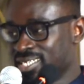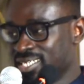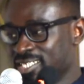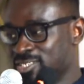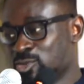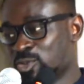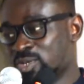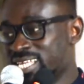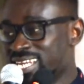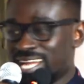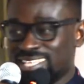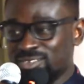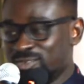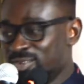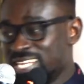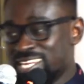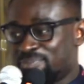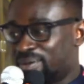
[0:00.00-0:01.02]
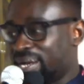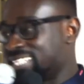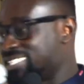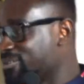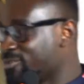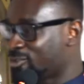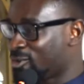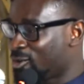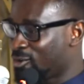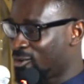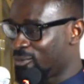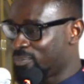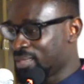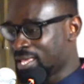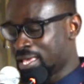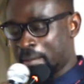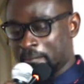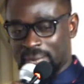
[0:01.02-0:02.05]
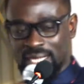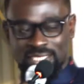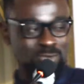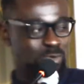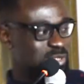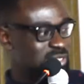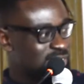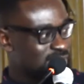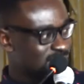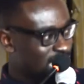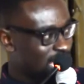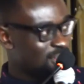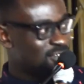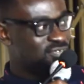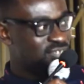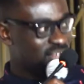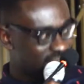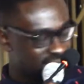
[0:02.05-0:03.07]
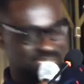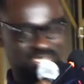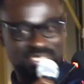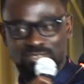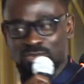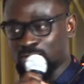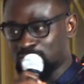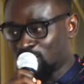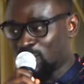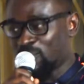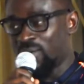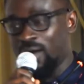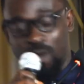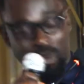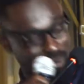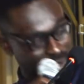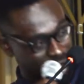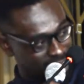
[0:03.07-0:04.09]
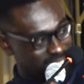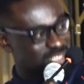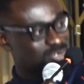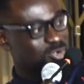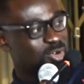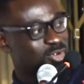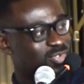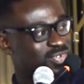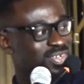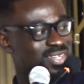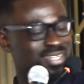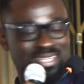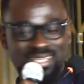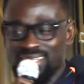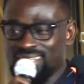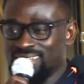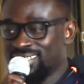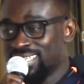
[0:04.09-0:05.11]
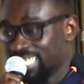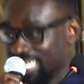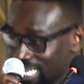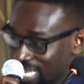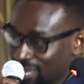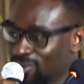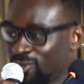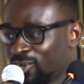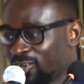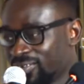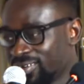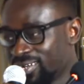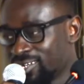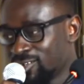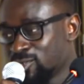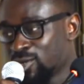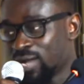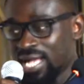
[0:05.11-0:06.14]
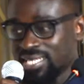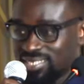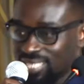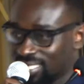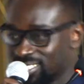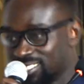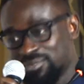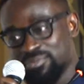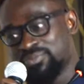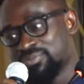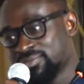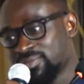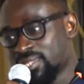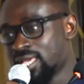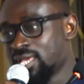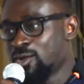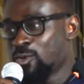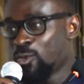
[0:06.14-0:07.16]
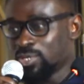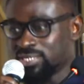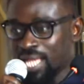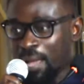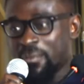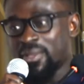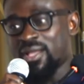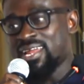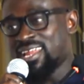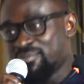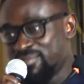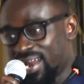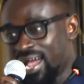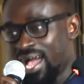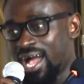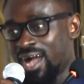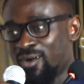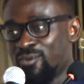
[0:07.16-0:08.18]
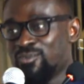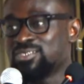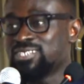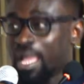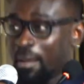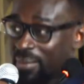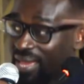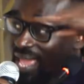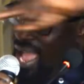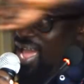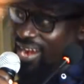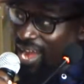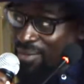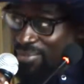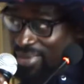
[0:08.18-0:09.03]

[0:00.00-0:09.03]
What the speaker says: It would be that you the problem. But what is ZionFelix.com? I'm not at all. Maybe you can search him. What's your brand? Who's a brand?